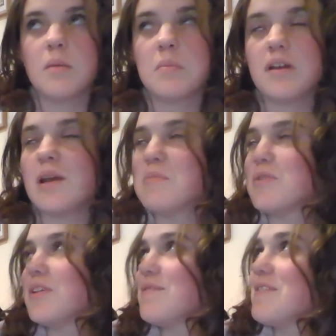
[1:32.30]
My
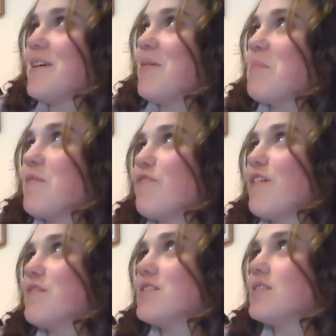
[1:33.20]
name's Olivia and my
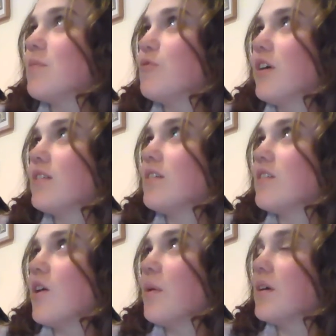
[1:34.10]
favourite subject
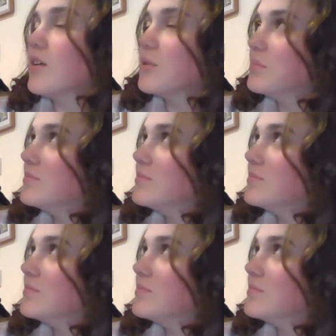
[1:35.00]
is going home.